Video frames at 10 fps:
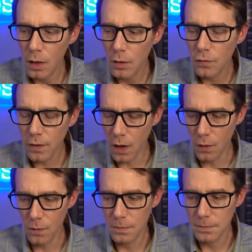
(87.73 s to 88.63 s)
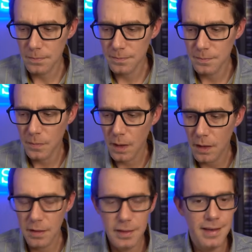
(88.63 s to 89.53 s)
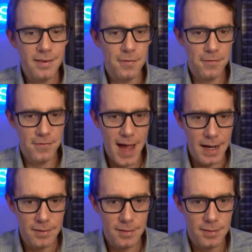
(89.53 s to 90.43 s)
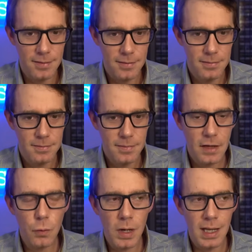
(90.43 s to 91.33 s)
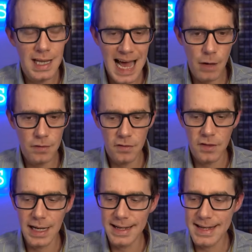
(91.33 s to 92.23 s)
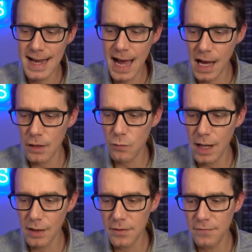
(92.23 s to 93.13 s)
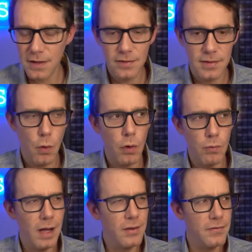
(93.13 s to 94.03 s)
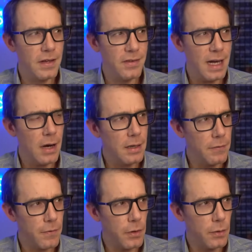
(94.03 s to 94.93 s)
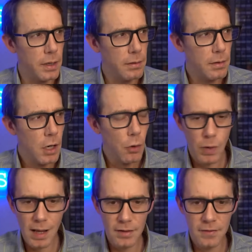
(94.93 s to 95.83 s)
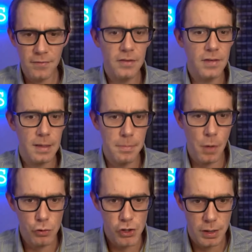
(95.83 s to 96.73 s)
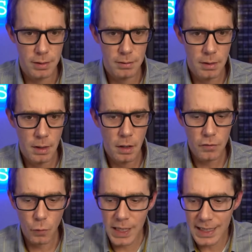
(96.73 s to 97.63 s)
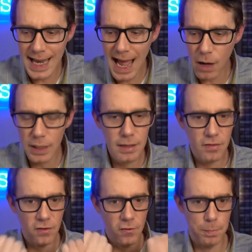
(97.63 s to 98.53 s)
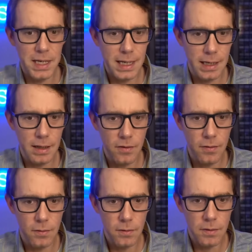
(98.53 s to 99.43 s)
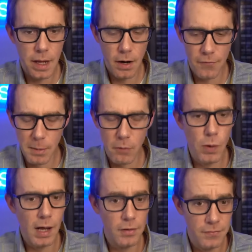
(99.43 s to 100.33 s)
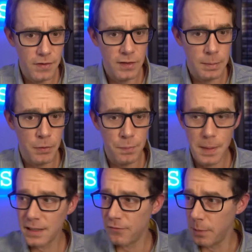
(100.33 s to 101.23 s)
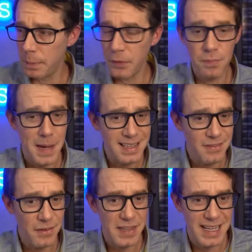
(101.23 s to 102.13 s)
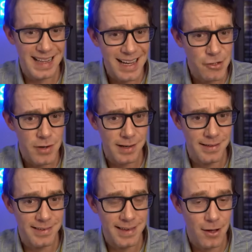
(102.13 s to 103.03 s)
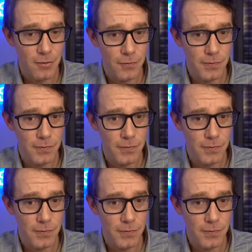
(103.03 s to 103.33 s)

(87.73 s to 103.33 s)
So, this effect is what allows us to get non relativistic or relativistic. How do they refer to it? Relativistic motion. So, we can now get speeds that are from a relativistic perspective, from the perspective of the electron itself,